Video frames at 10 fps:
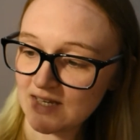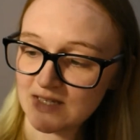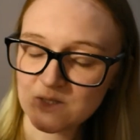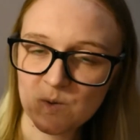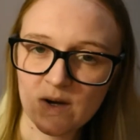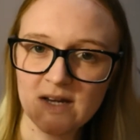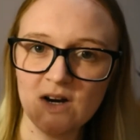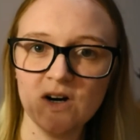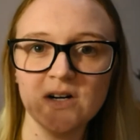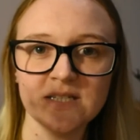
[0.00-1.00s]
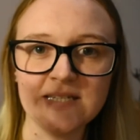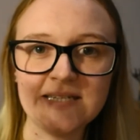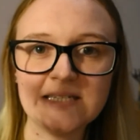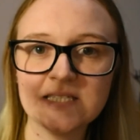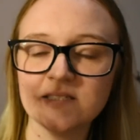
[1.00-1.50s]
He's quite
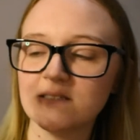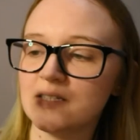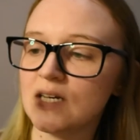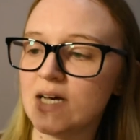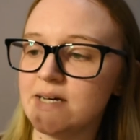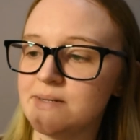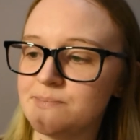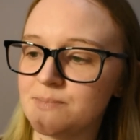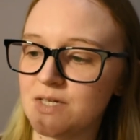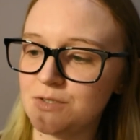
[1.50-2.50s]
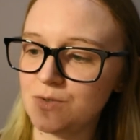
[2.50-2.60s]
hardy. I